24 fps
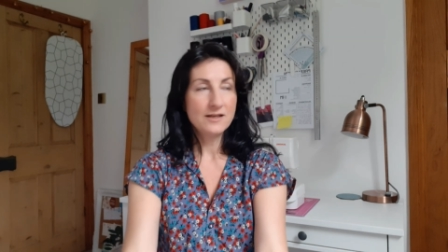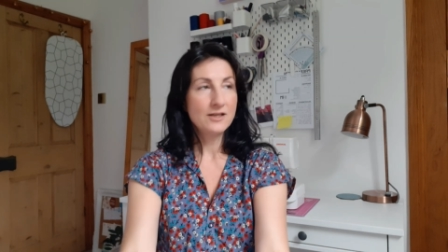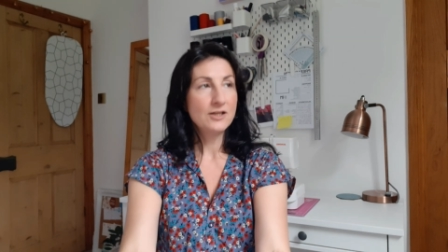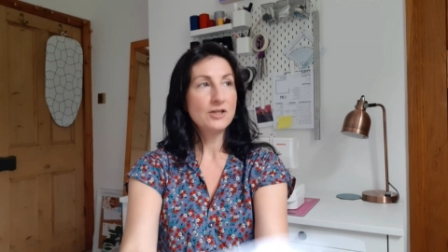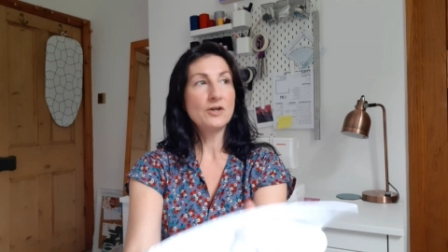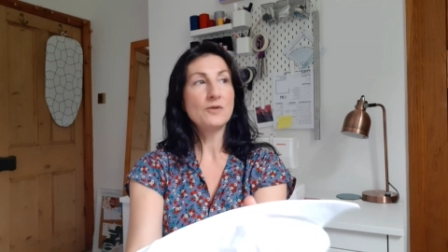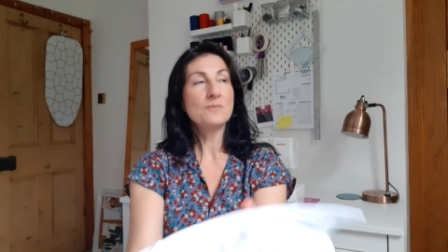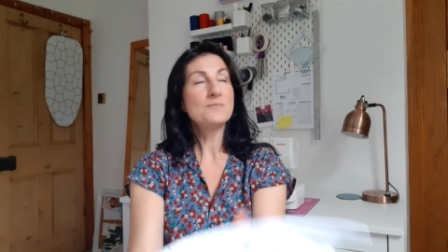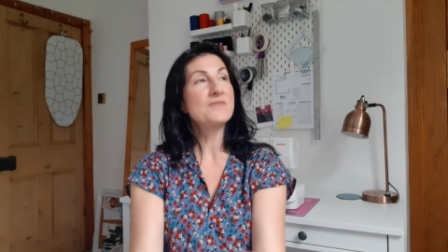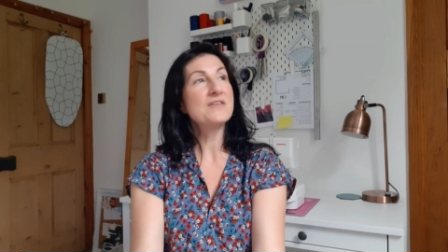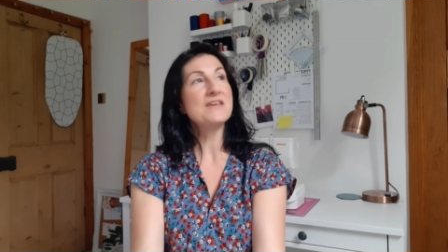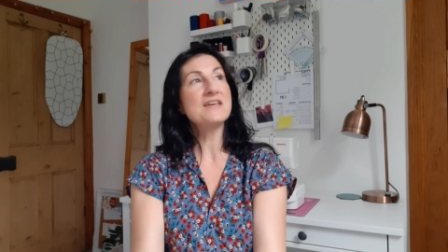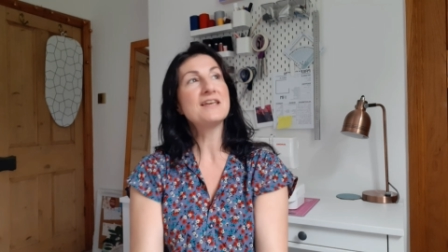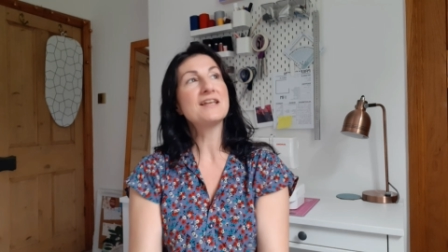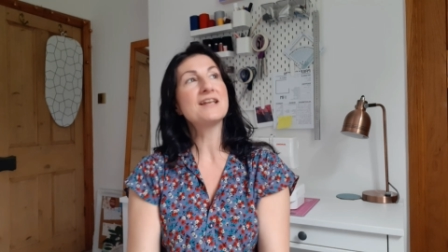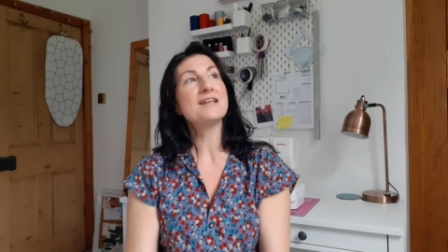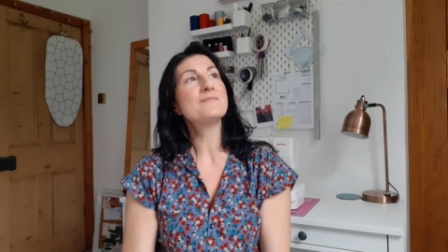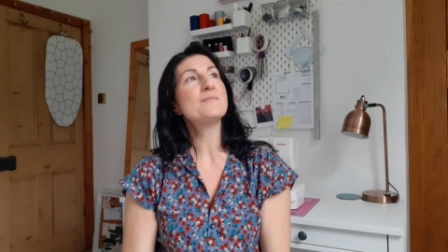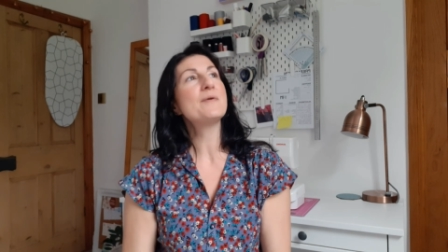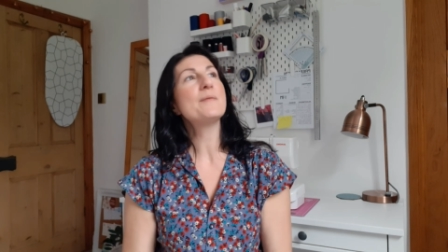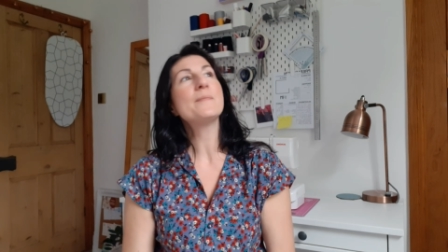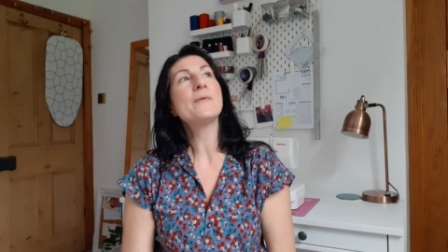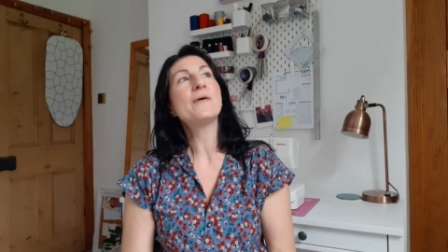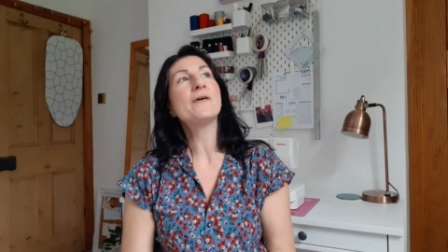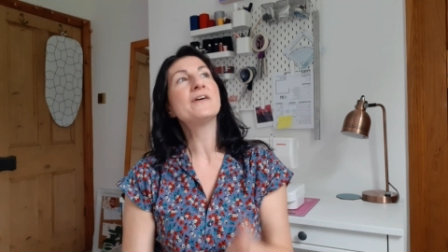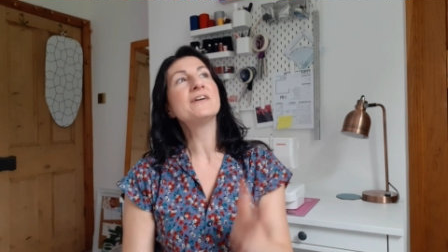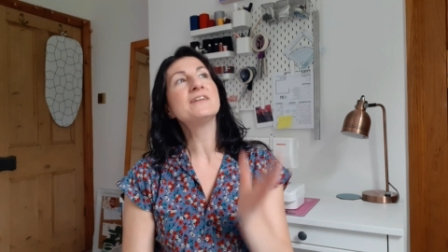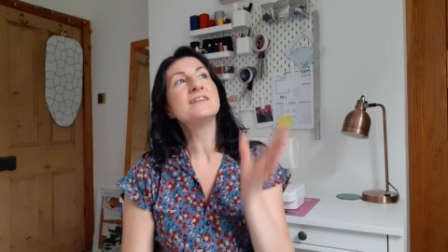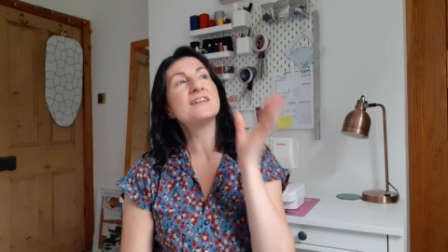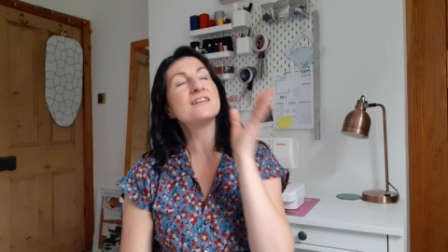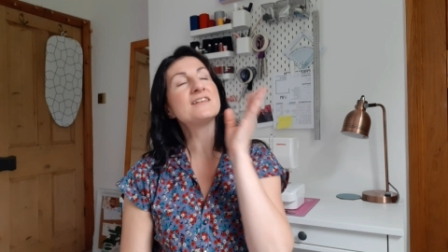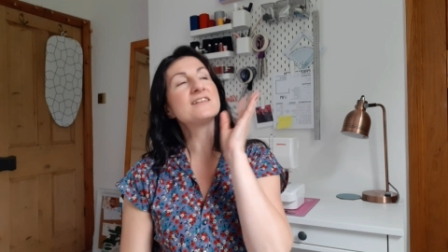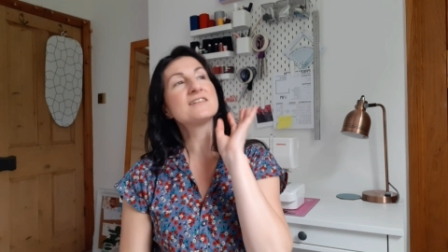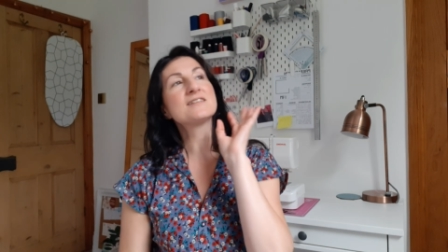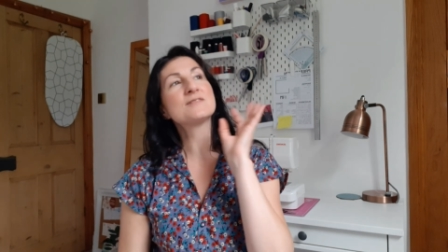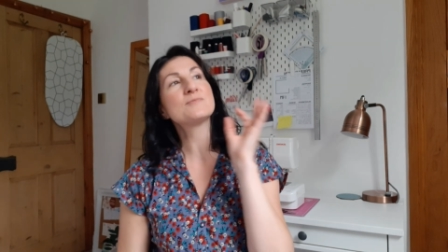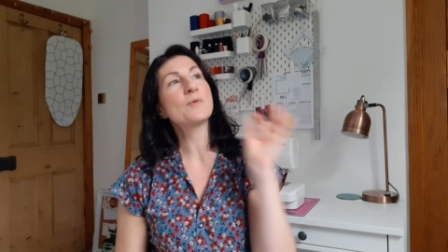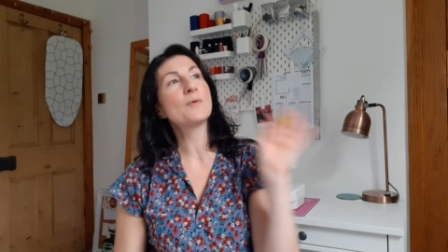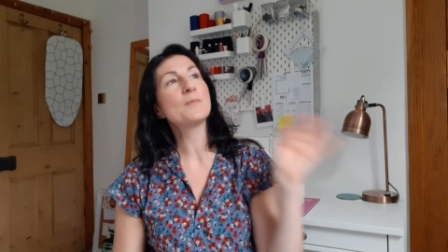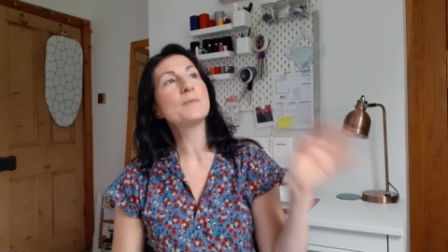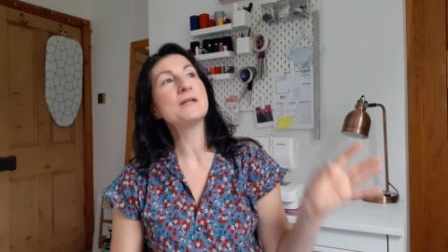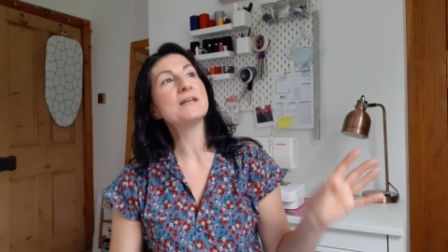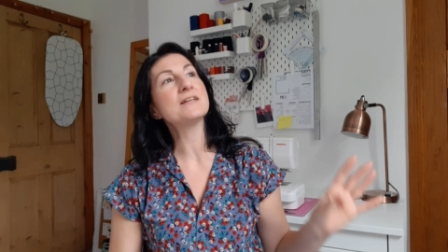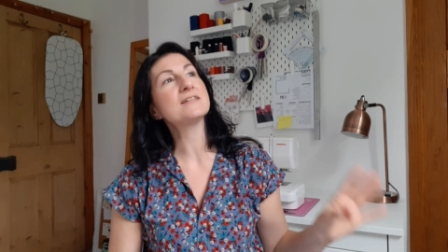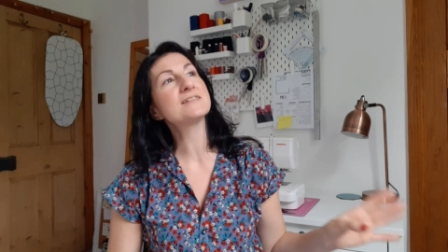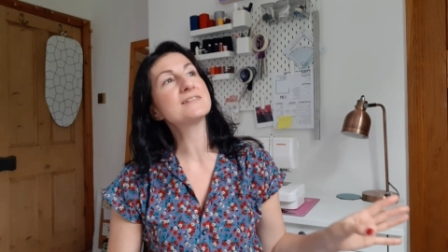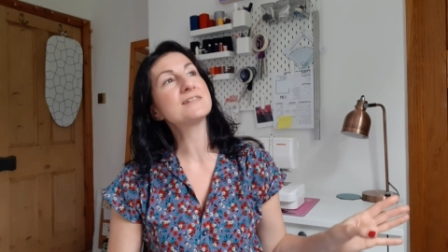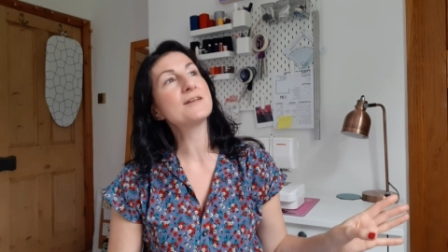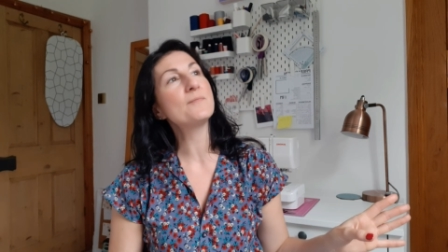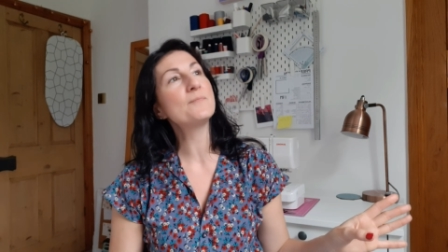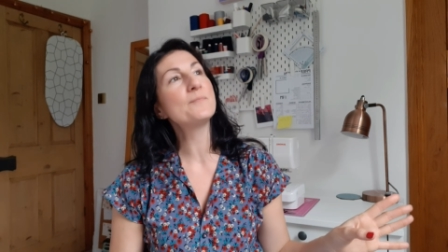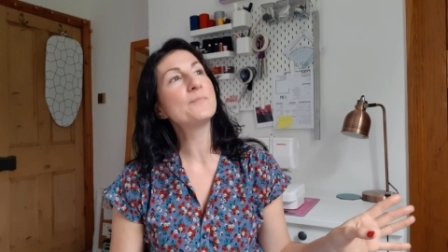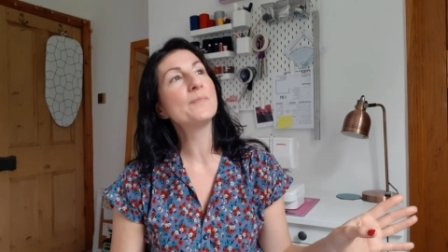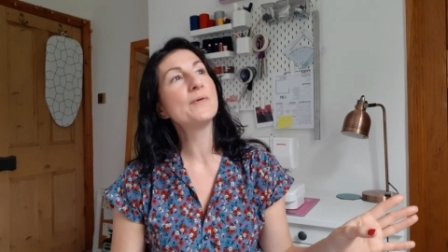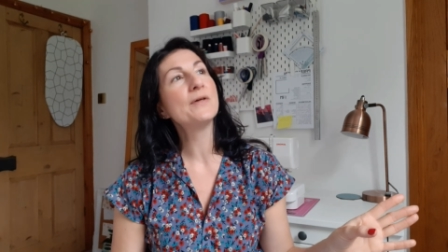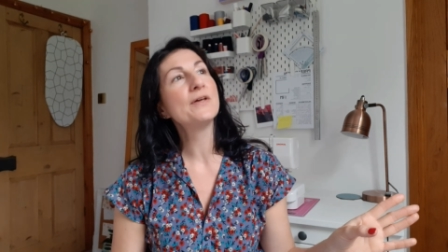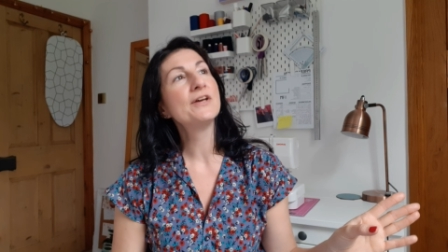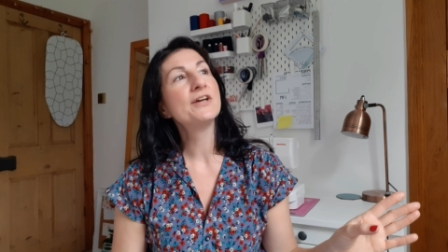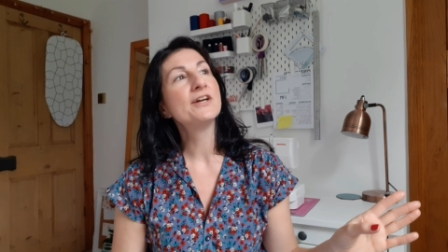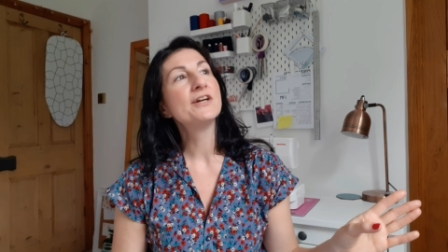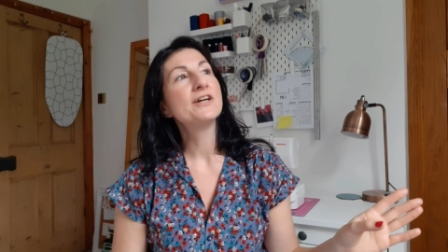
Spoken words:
I'm thinking in my mind that there's probably some,